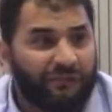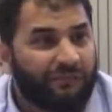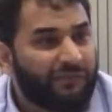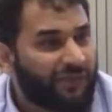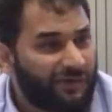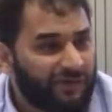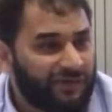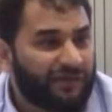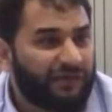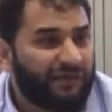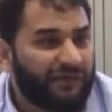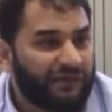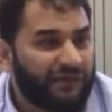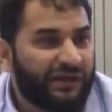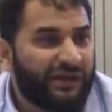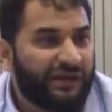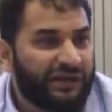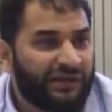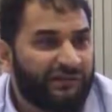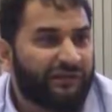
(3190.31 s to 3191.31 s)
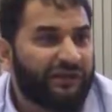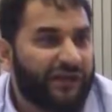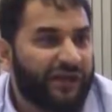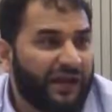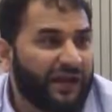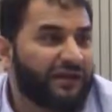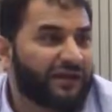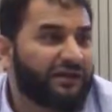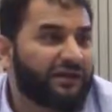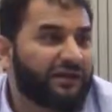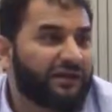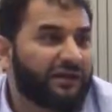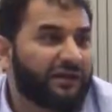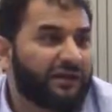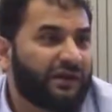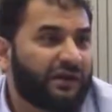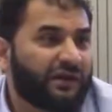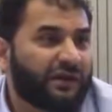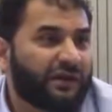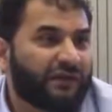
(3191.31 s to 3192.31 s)
but they never gained
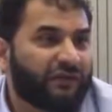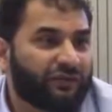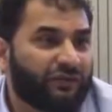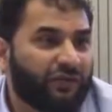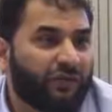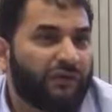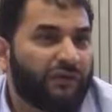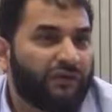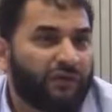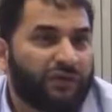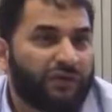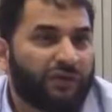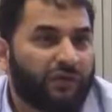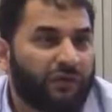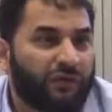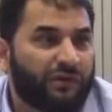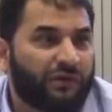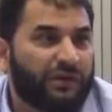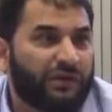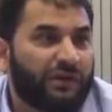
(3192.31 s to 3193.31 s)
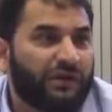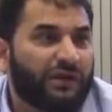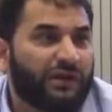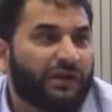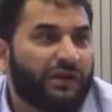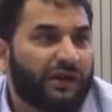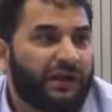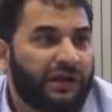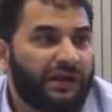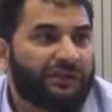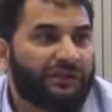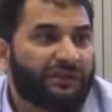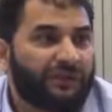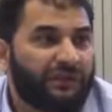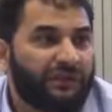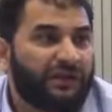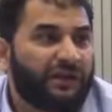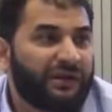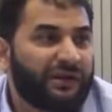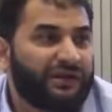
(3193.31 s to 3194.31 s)
a strong foothold in the
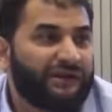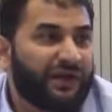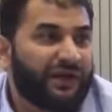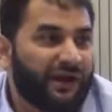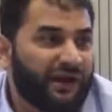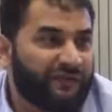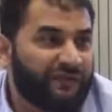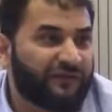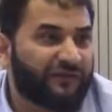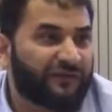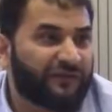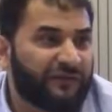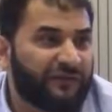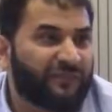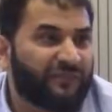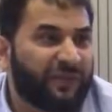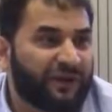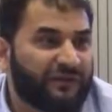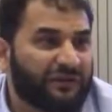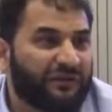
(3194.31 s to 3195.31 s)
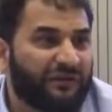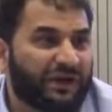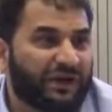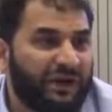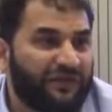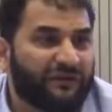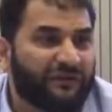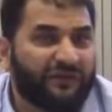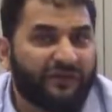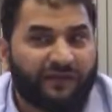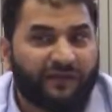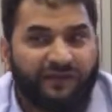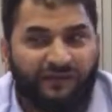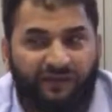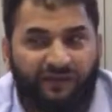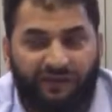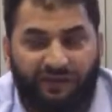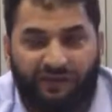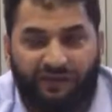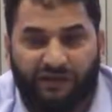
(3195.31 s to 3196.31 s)
Middle East after this battle, after this
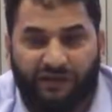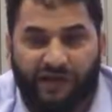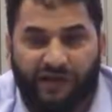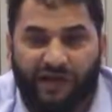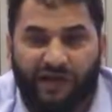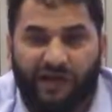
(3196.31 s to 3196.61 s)
defeat.